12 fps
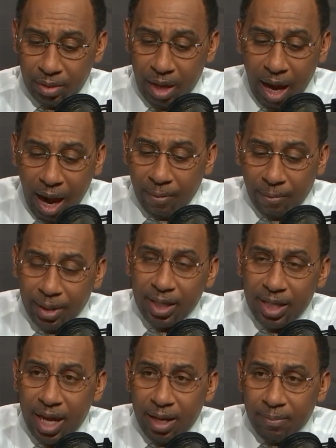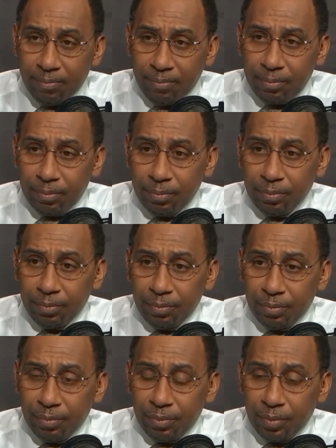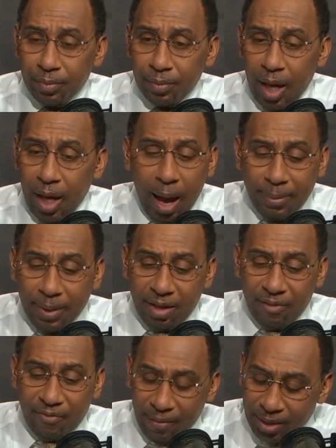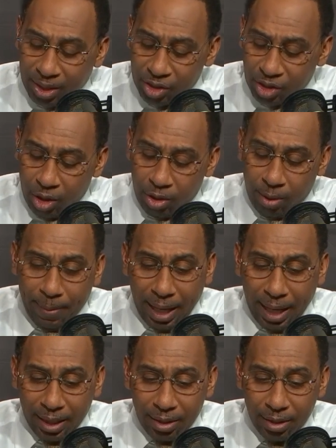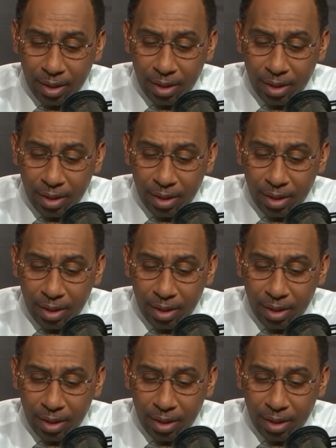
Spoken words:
I really am. I'm getting very concerned about it